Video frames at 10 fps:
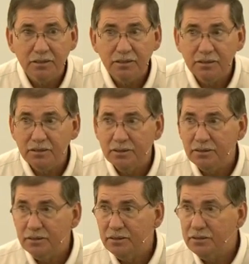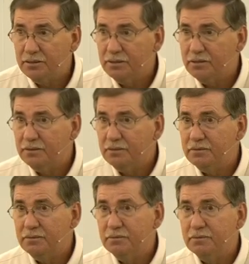
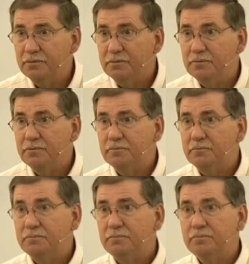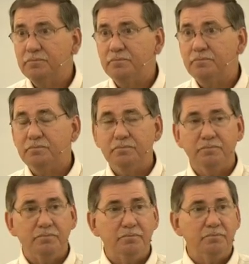Nobody speaks.